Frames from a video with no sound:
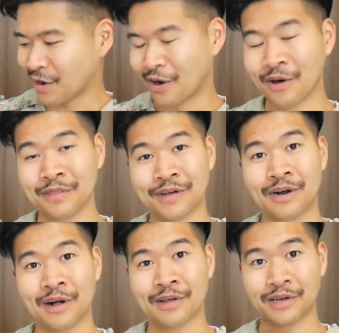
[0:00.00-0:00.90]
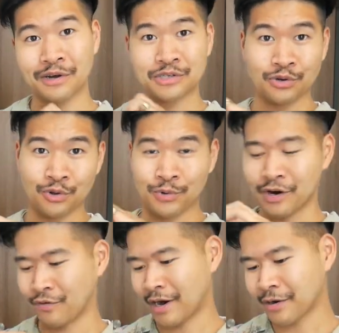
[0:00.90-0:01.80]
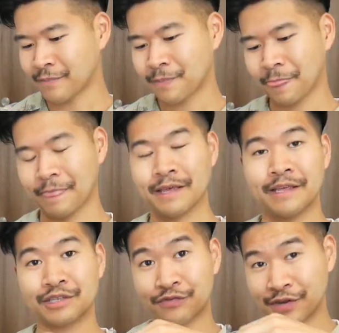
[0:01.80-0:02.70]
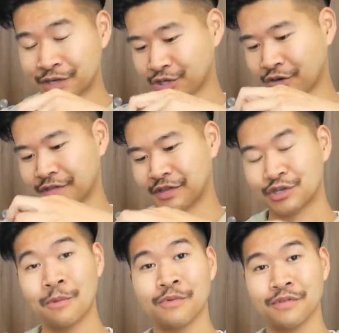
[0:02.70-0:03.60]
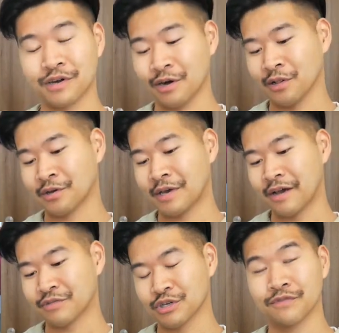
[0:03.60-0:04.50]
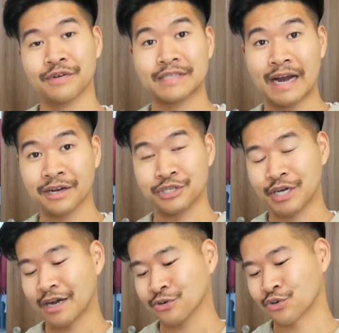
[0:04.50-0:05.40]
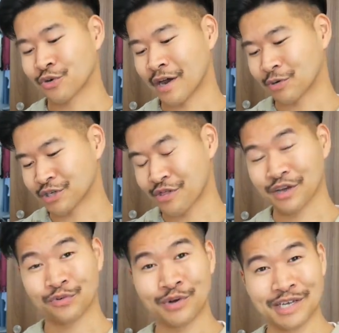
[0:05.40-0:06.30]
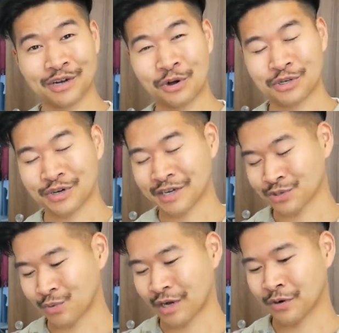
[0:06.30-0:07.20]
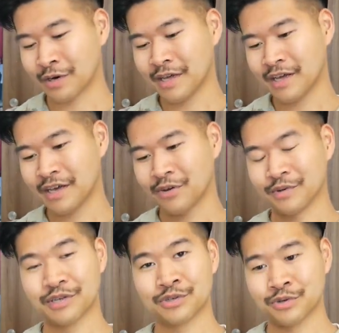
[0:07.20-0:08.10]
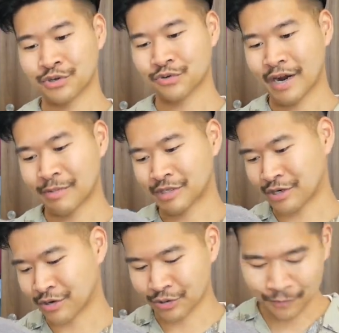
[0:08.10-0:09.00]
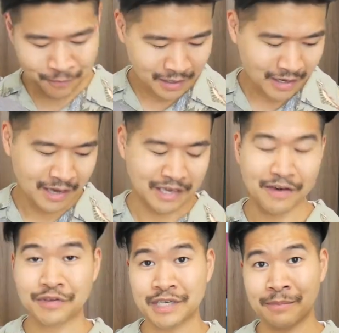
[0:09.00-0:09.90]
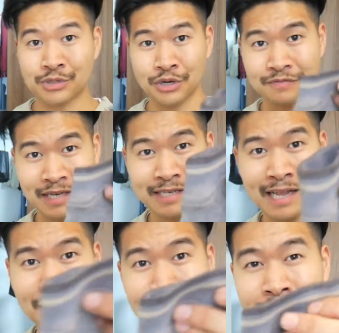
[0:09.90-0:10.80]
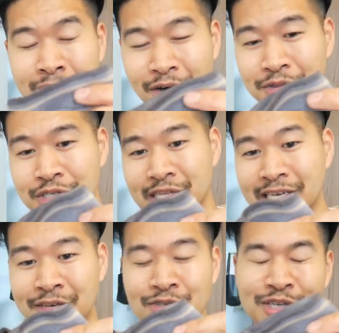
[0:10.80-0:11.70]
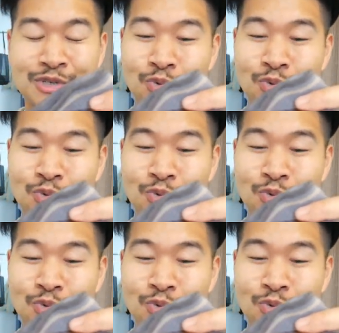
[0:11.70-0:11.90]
on the collar that goes all the way around and then to finish off at the top of the collar you have sort of a darker charcoal grey which I think really contrasts well with this sort of grey material you have the same sort of detailing on the on the sleeves as